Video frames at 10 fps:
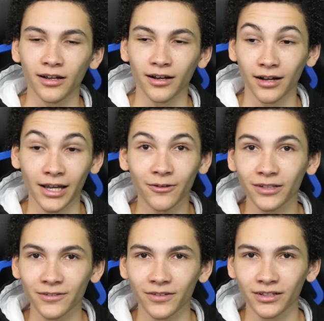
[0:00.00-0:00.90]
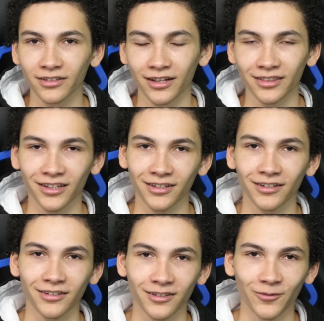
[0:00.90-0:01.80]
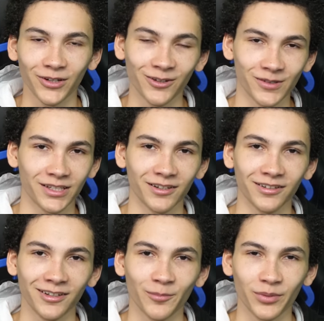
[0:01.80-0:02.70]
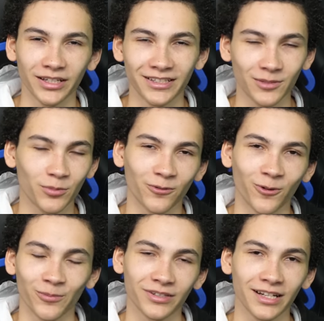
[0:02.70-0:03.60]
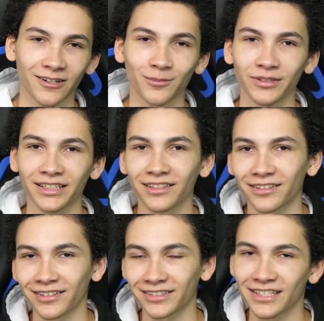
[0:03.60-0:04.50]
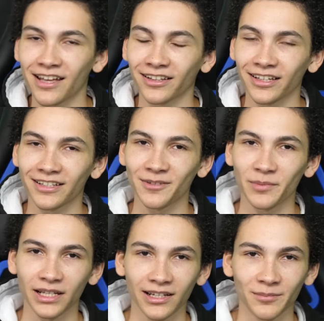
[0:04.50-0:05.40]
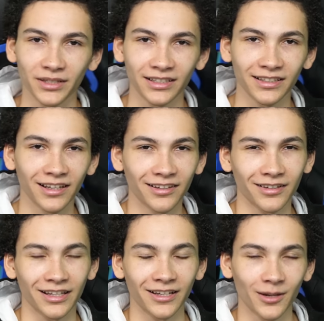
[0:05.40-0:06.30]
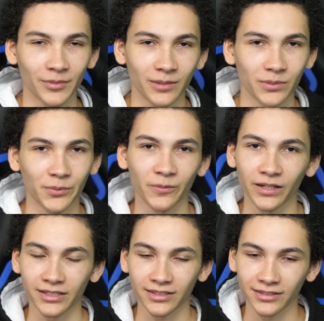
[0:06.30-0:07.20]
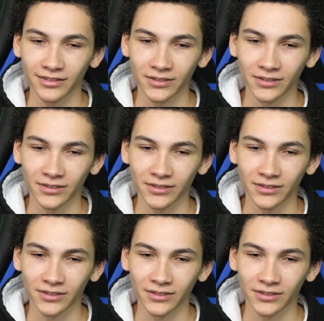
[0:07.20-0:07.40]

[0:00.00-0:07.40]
I had really fun. I thought the video was good, but it just performed terribly. Sadly, I didn't make any money and not many people watched it.